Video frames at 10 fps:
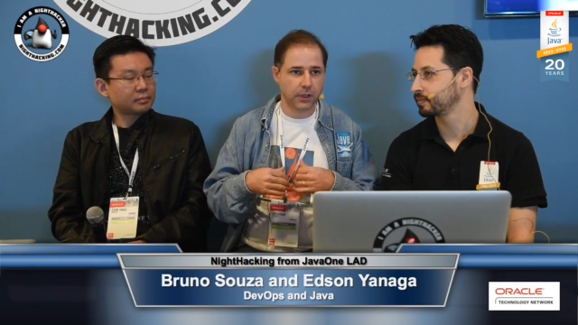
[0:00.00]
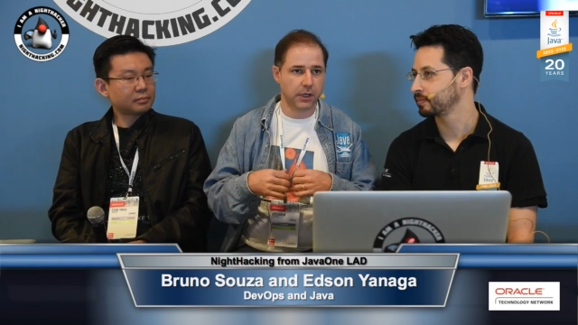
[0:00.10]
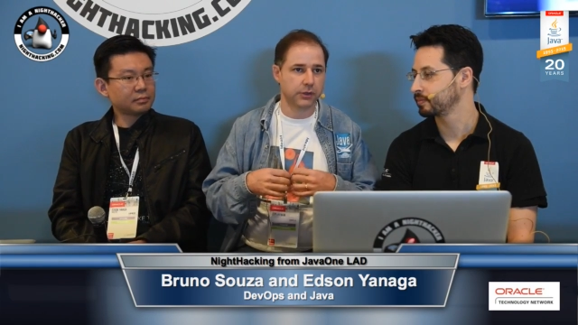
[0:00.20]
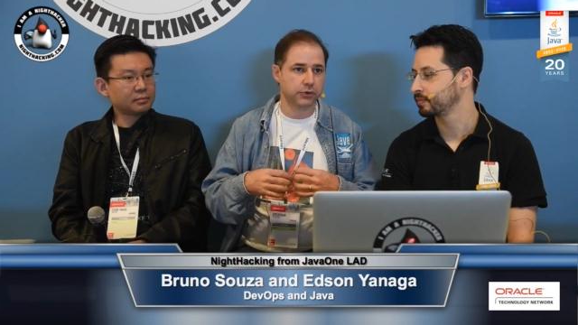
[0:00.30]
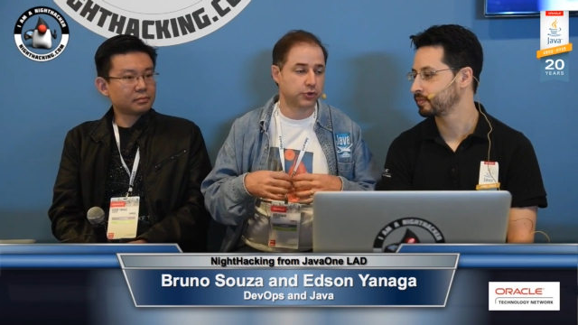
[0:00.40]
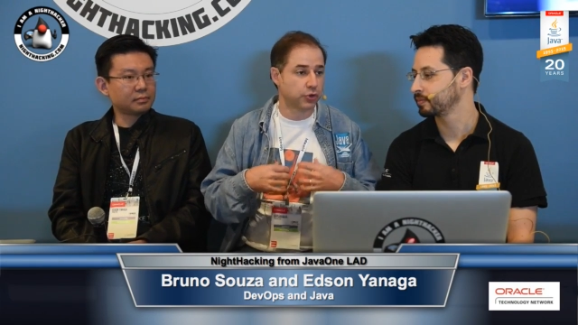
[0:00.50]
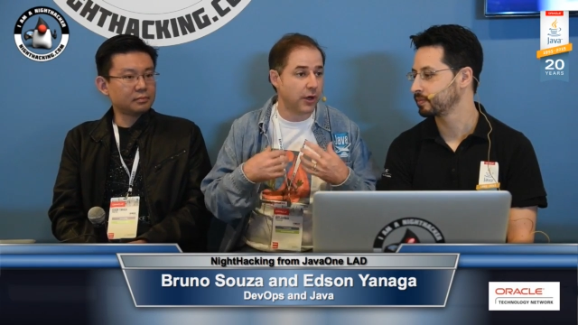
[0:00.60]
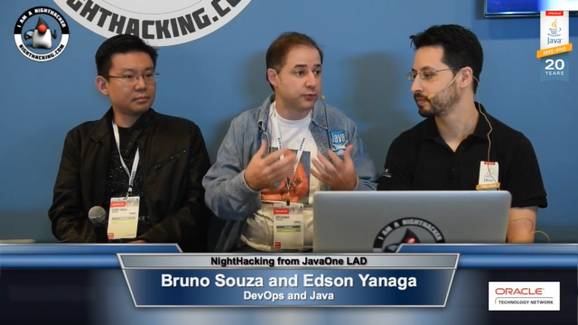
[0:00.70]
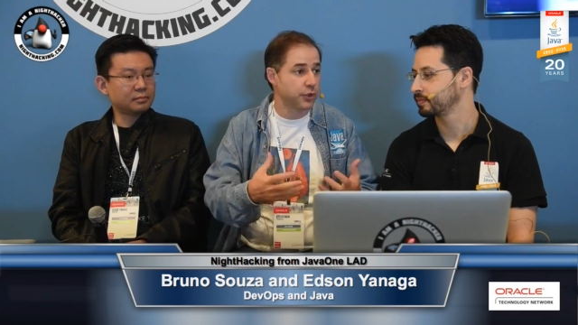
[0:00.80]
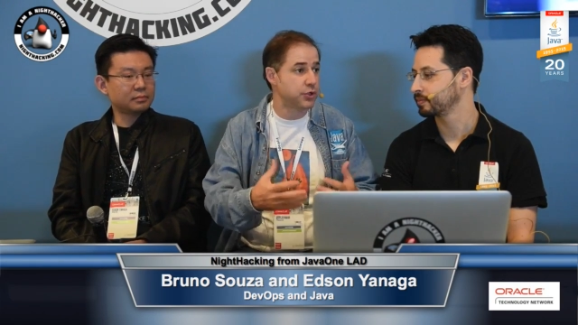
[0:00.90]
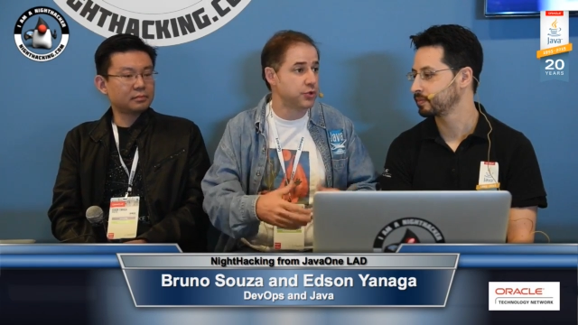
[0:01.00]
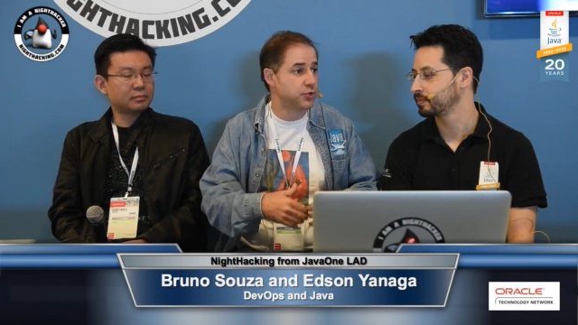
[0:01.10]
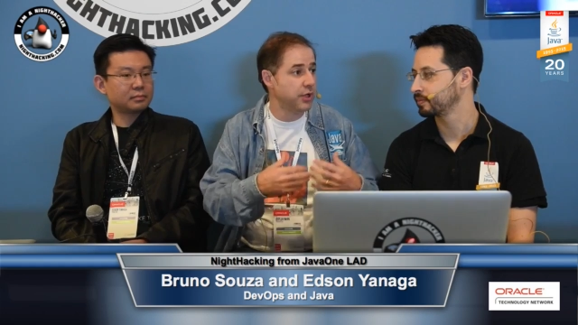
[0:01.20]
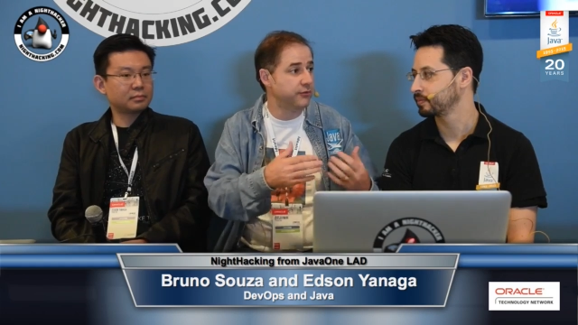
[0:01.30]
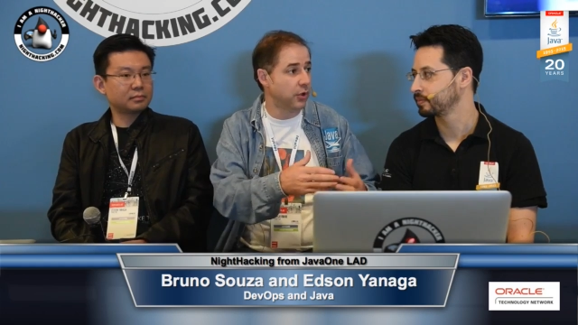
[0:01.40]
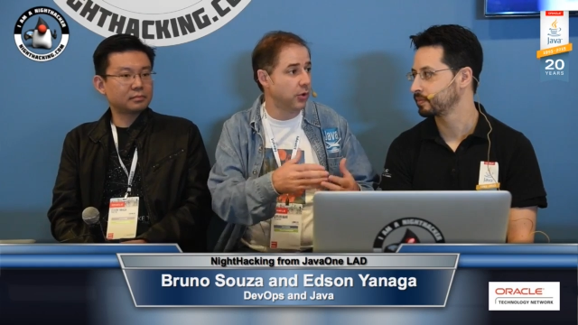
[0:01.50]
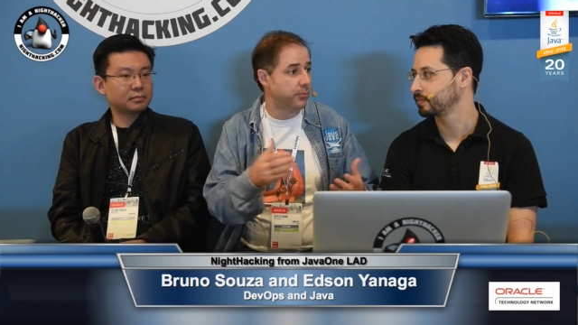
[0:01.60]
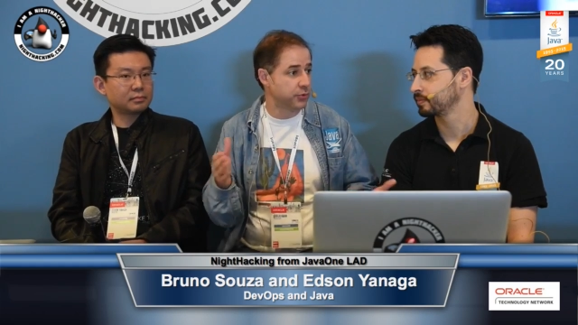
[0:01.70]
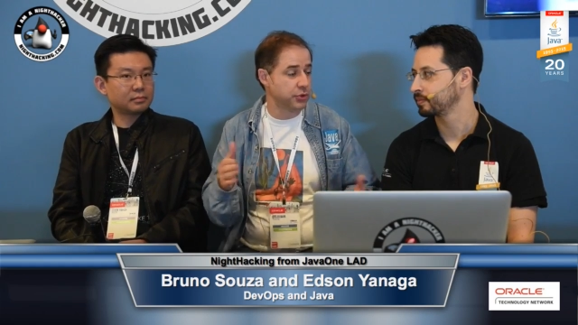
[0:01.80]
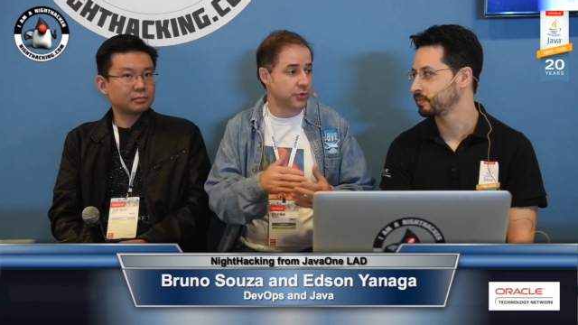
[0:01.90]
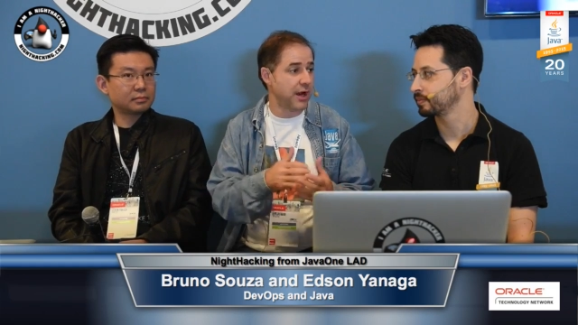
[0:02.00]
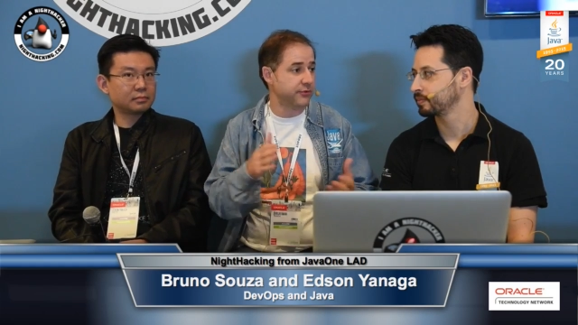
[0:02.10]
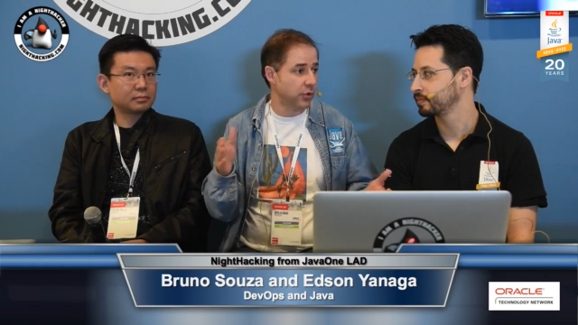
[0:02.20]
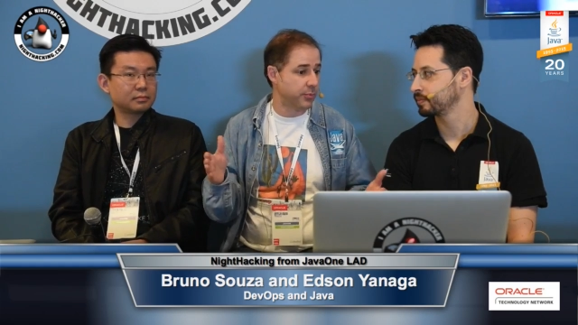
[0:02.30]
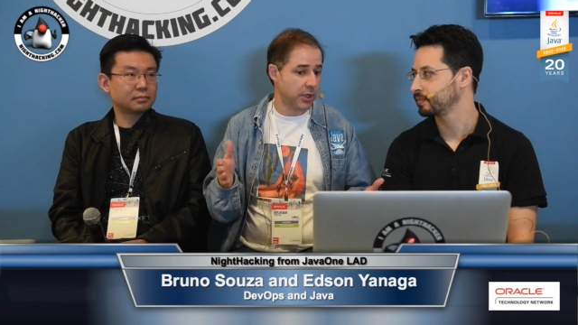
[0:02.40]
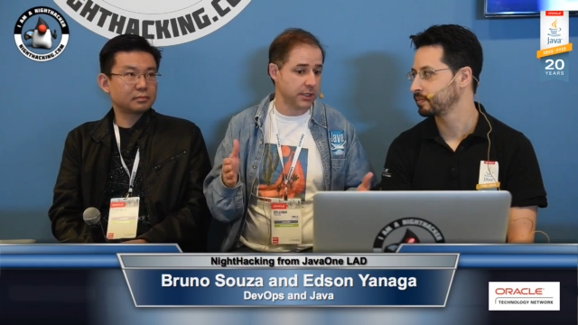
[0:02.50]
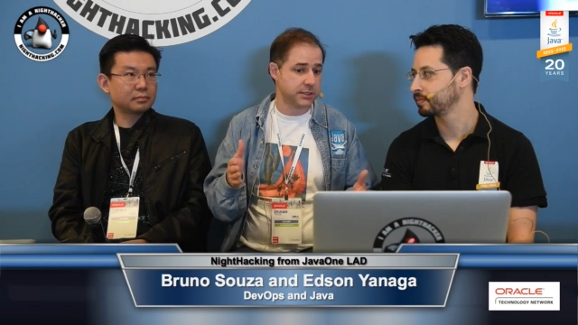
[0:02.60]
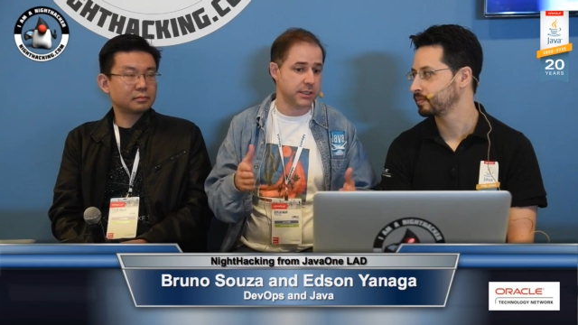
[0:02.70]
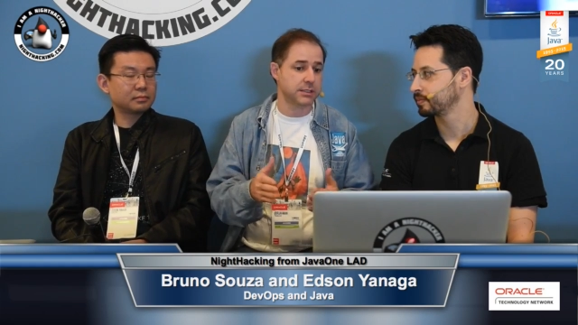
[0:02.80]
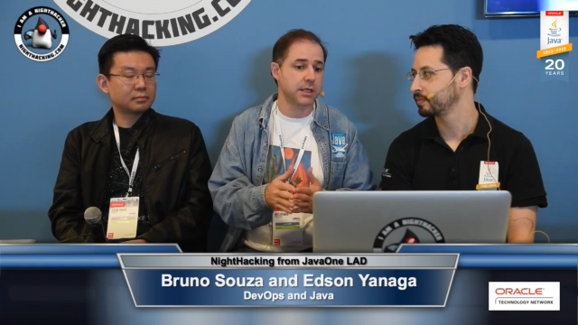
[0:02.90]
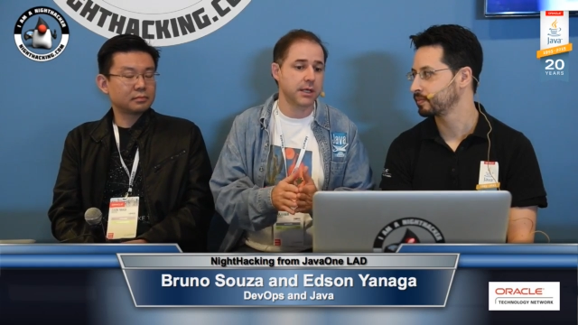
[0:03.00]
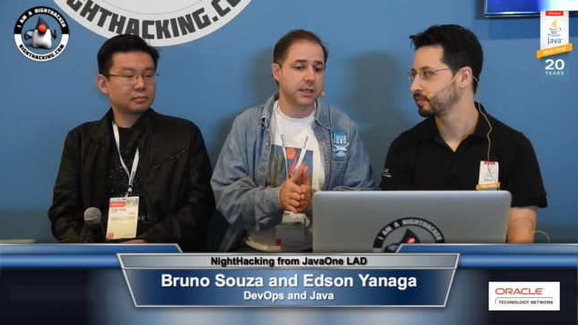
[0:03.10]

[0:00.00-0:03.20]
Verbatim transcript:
Speaker 1: uh, software to drive, the whole, to drive the whole process,